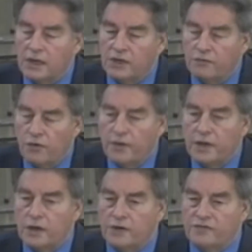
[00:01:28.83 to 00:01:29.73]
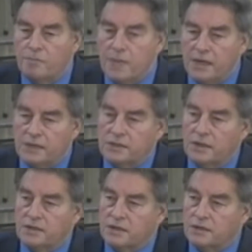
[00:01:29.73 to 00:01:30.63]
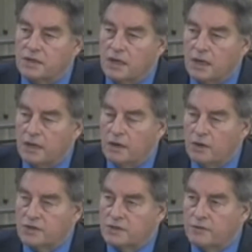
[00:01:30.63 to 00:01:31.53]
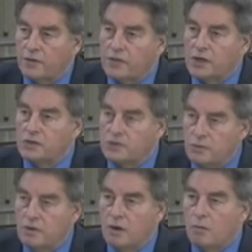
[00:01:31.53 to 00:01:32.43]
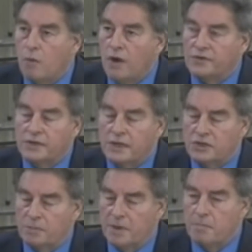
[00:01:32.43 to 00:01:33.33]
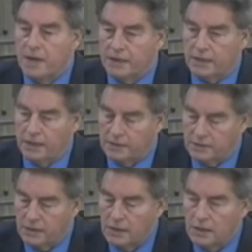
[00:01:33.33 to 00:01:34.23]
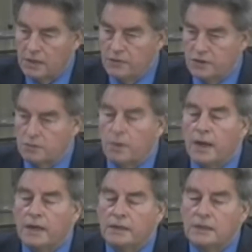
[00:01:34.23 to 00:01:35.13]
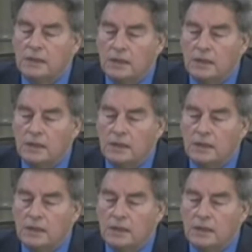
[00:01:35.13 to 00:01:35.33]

And you've already heard from many citizens in Austin that they do not want to be medicated in this way.